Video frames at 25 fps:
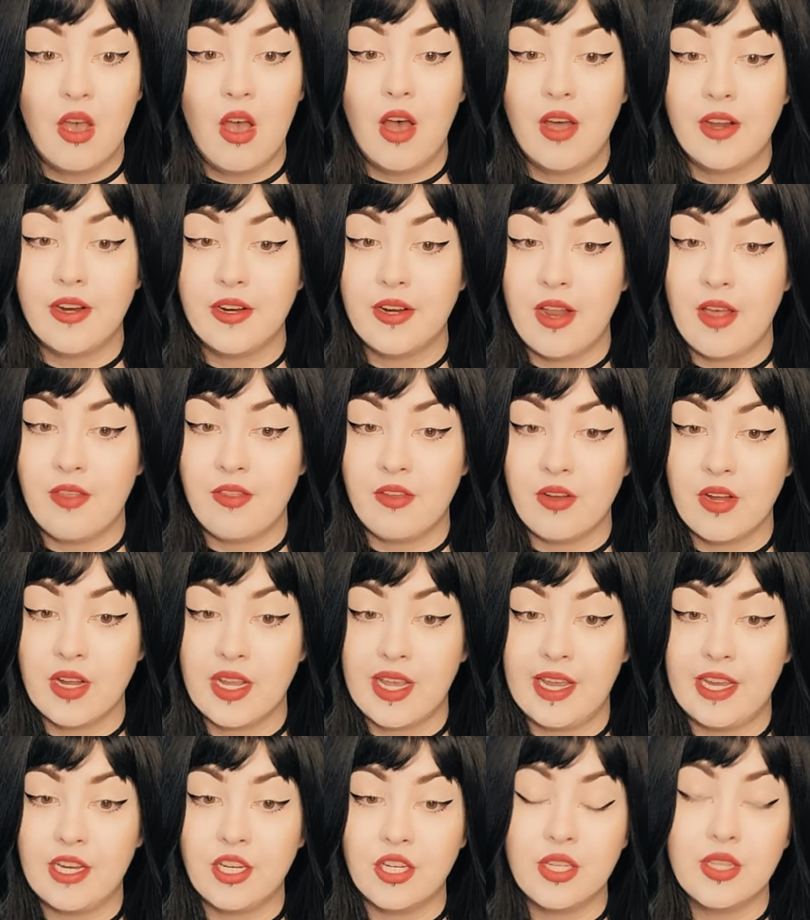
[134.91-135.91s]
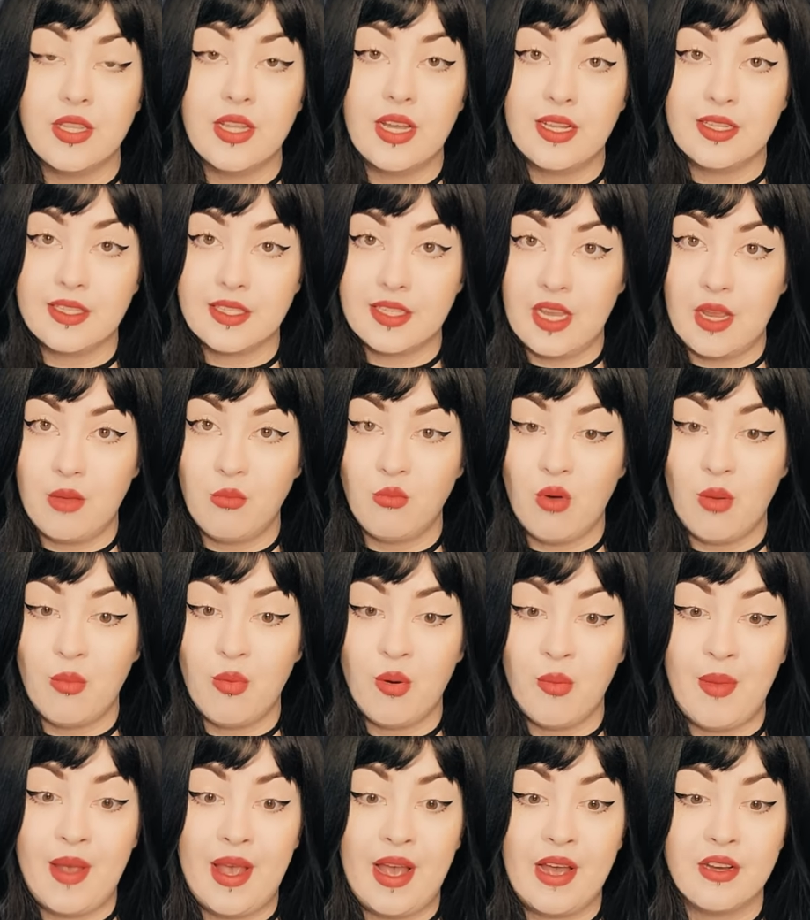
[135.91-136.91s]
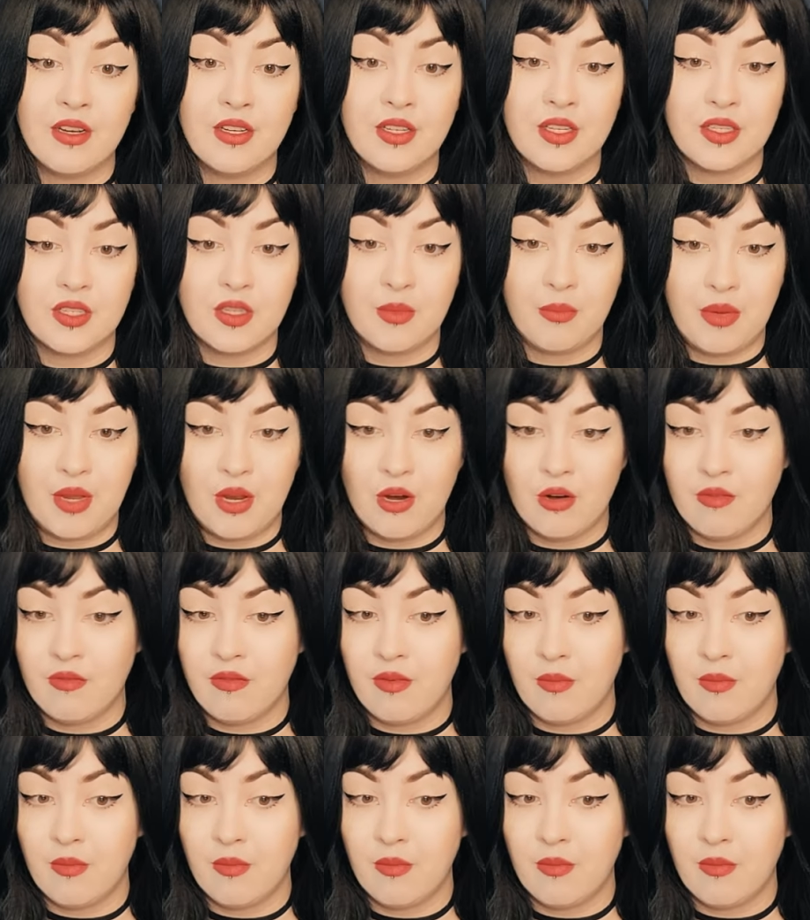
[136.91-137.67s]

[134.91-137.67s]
On another occasion, that same rubber band disappeared